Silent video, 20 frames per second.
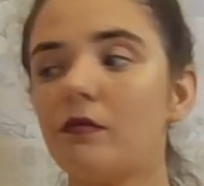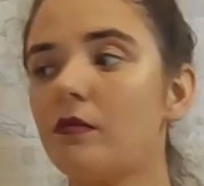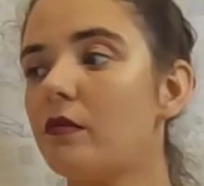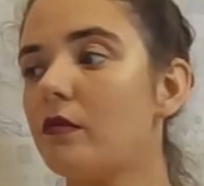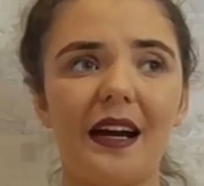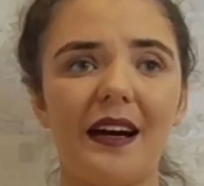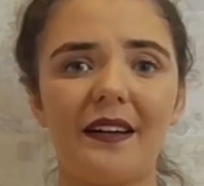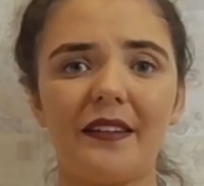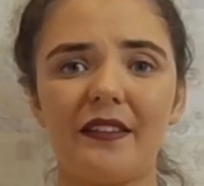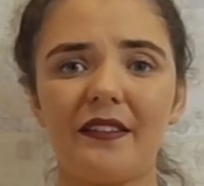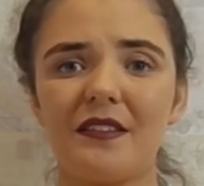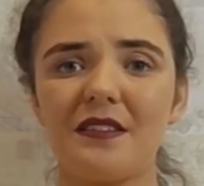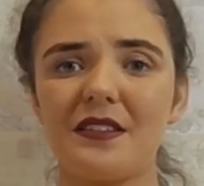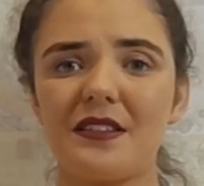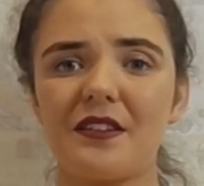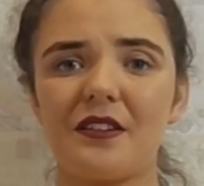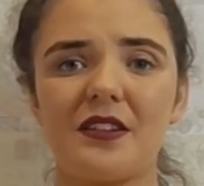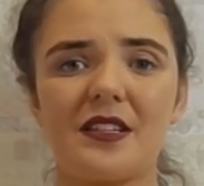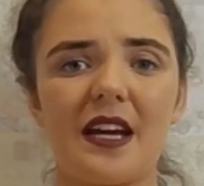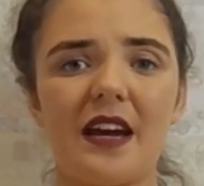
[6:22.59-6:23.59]
Candles
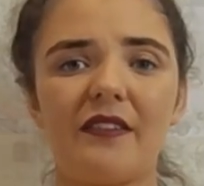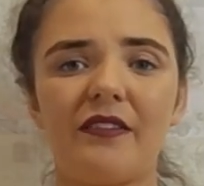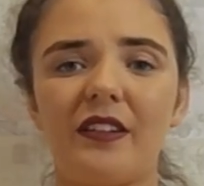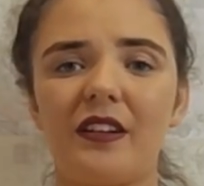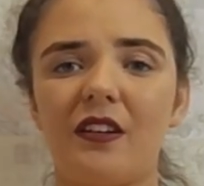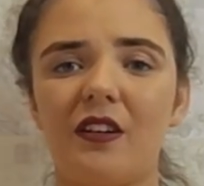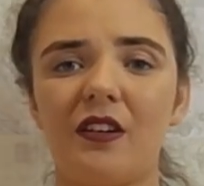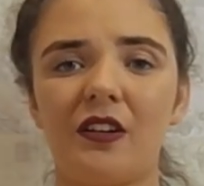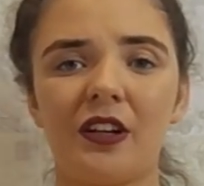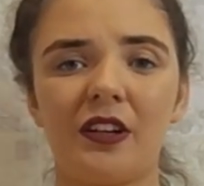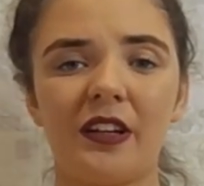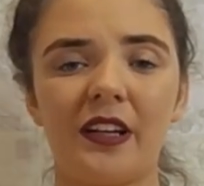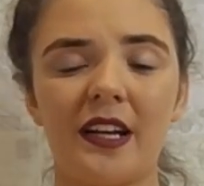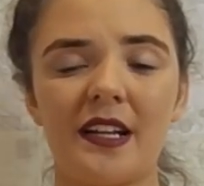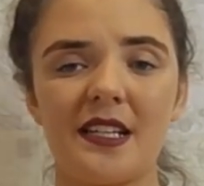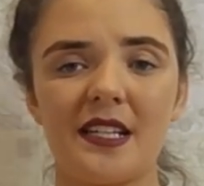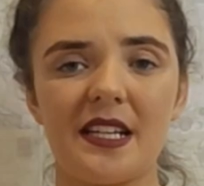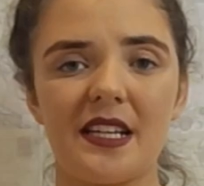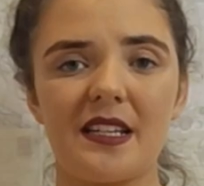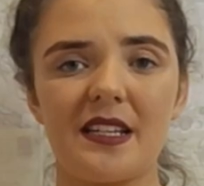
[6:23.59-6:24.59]
are definitely not a good
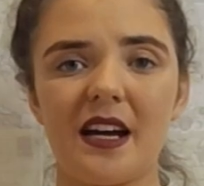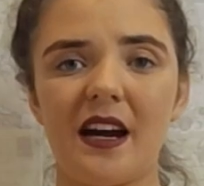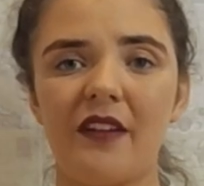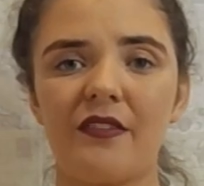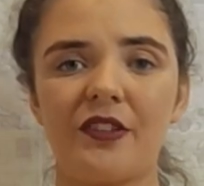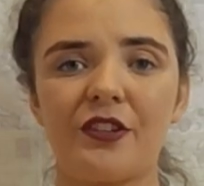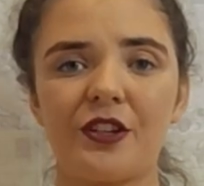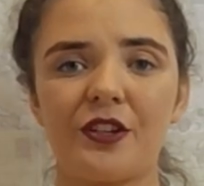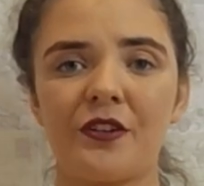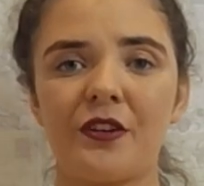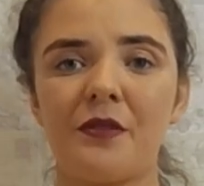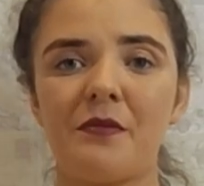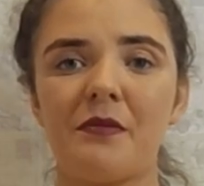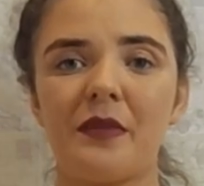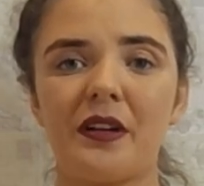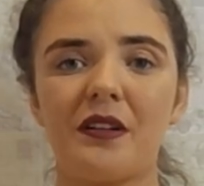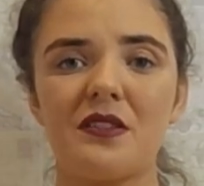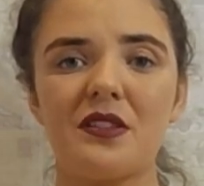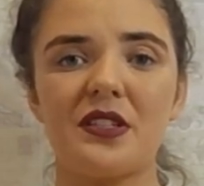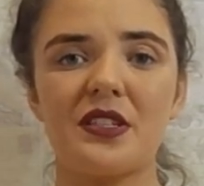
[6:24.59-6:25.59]
idea to have in your room
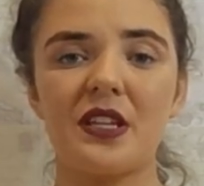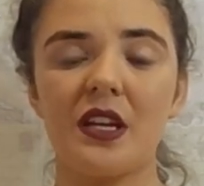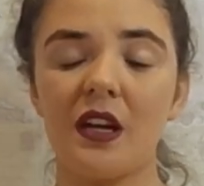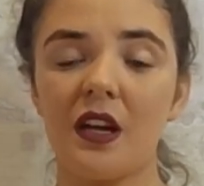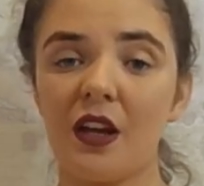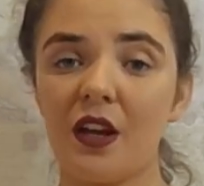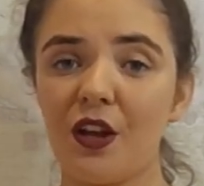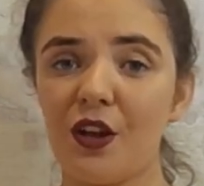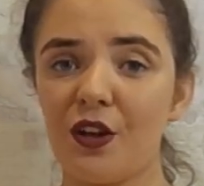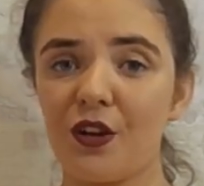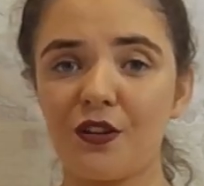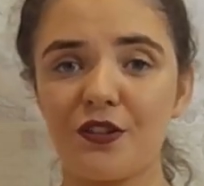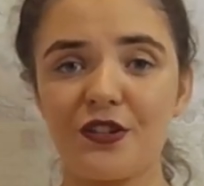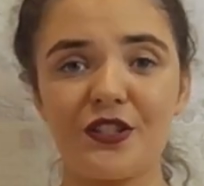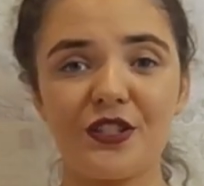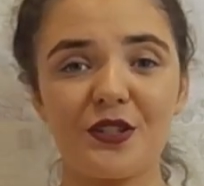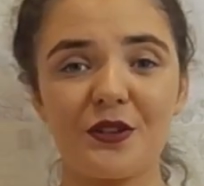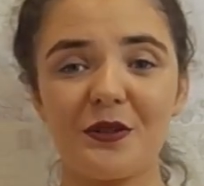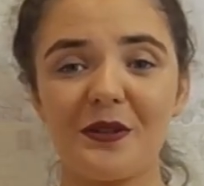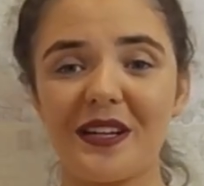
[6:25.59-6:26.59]
because you could
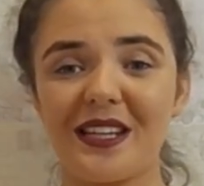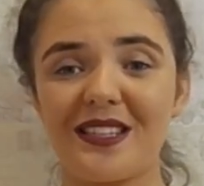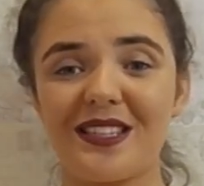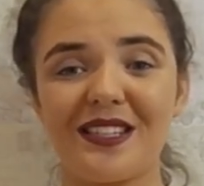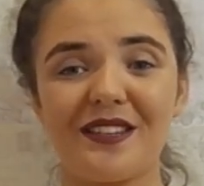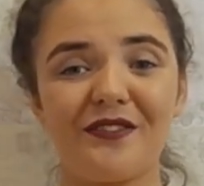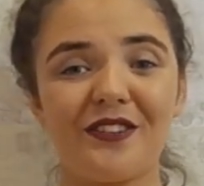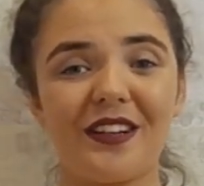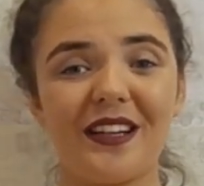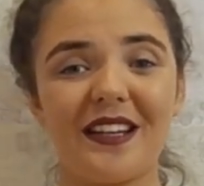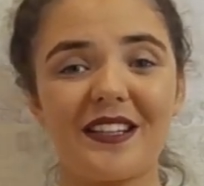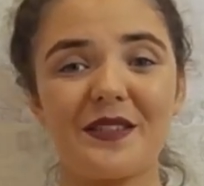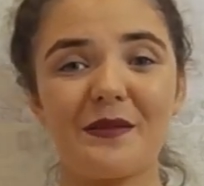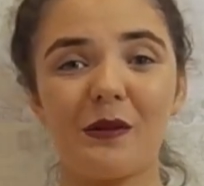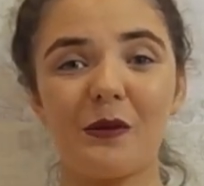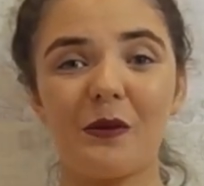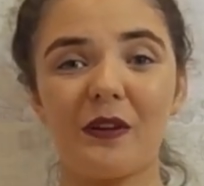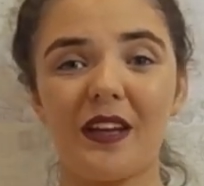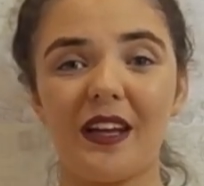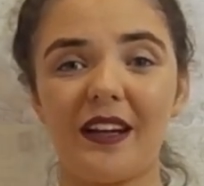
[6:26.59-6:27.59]
so easily forget to blow
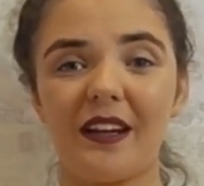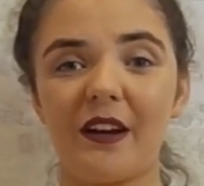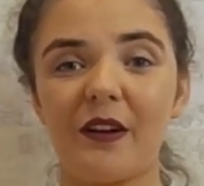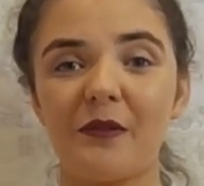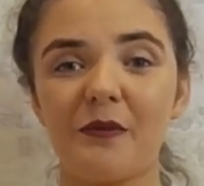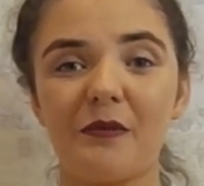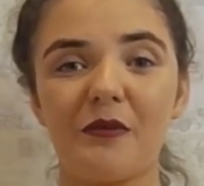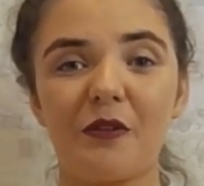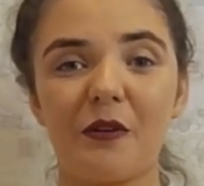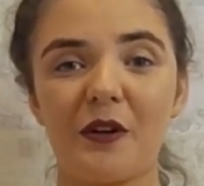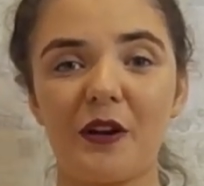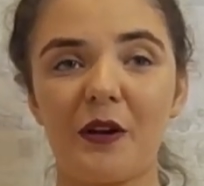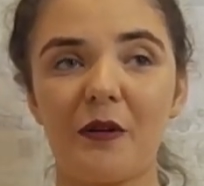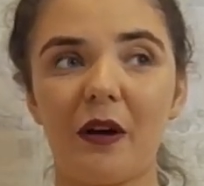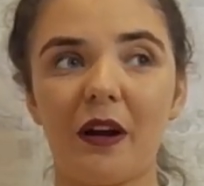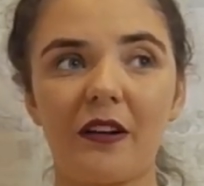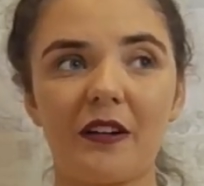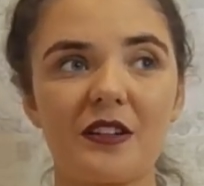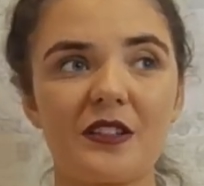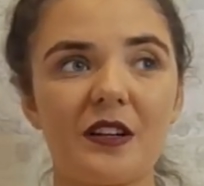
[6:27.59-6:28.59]
that out before you go out
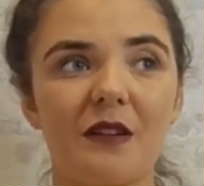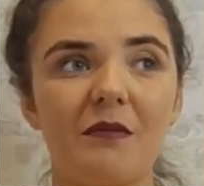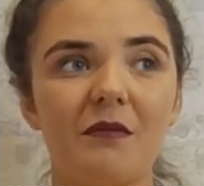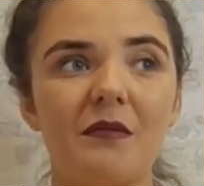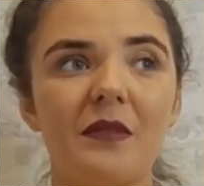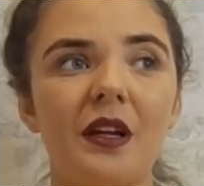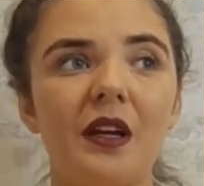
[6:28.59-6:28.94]
or something.